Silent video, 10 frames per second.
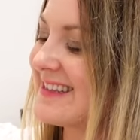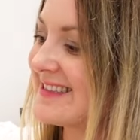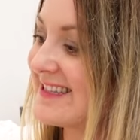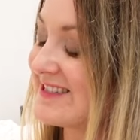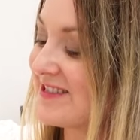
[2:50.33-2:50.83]

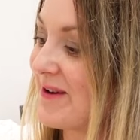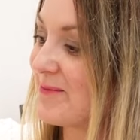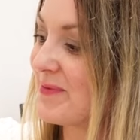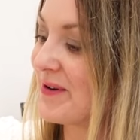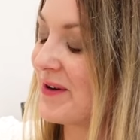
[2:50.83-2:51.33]
This
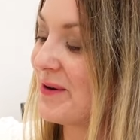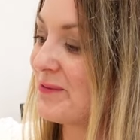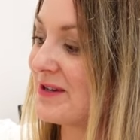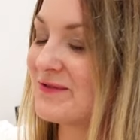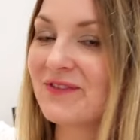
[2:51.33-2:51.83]
jumper
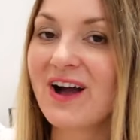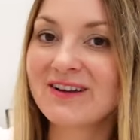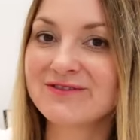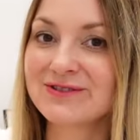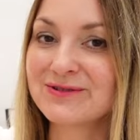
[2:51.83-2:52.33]
went
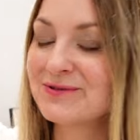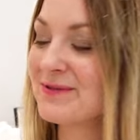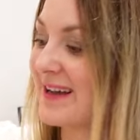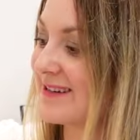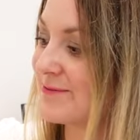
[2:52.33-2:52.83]

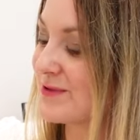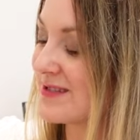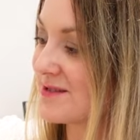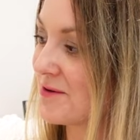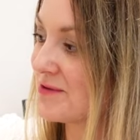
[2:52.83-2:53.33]
viral and it was
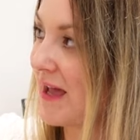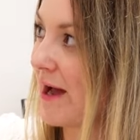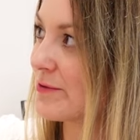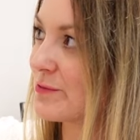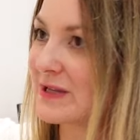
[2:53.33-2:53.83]
sold
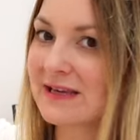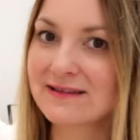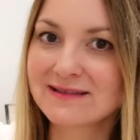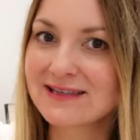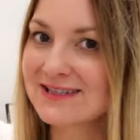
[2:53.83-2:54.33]
out
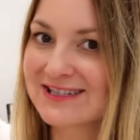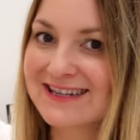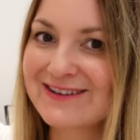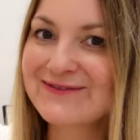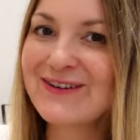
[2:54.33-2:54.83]
within
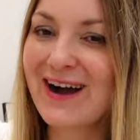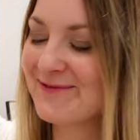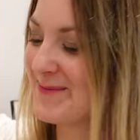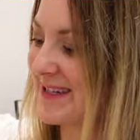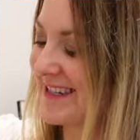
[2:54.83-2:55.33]
literally
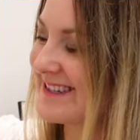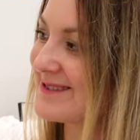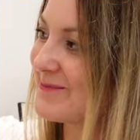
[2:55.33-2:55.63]
5 minutes,